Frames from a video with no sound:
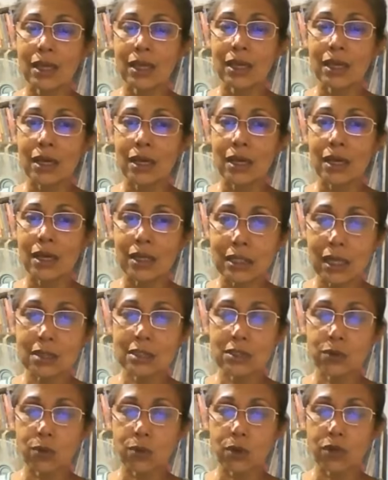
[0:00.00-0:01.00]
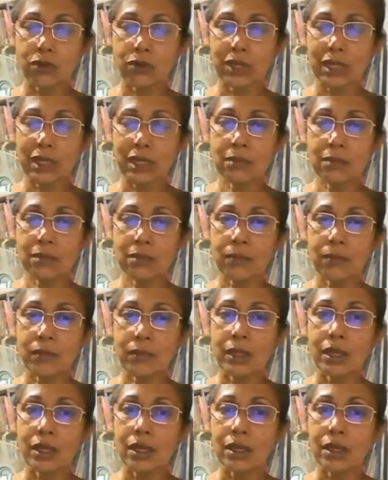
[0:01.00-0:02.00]
In the last quatrain,
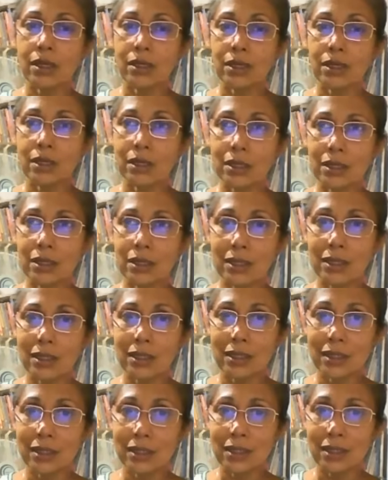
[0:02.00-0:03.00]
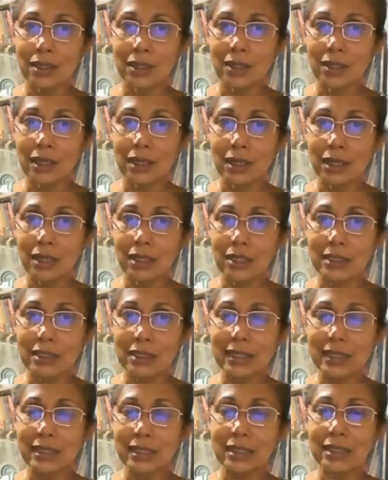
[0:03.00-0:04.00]
the
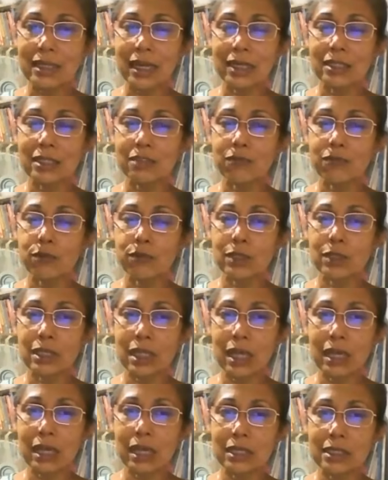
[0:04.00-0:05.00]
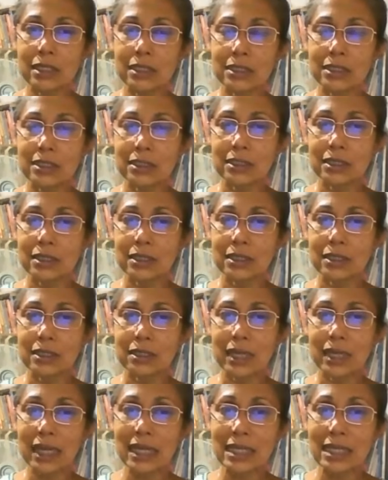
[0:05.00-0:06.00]
second and the fourth line
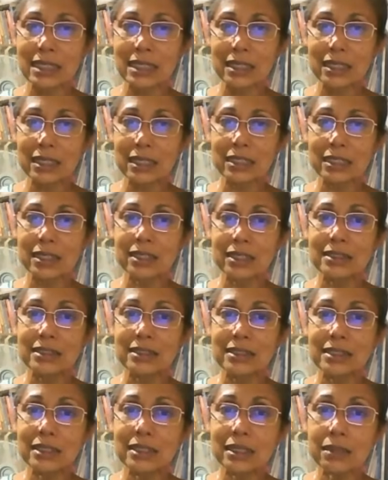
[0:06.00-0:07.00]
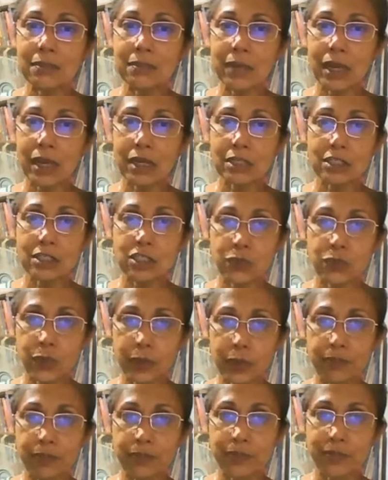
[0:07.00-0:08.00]
end in seen and
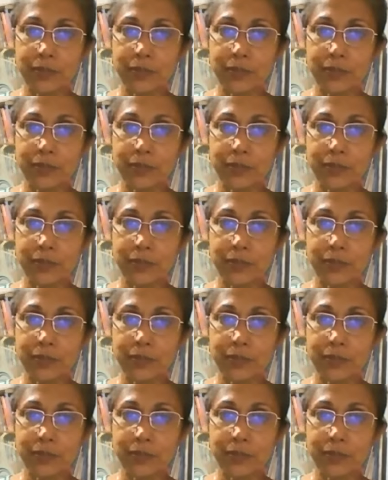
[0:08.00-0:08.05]
swim.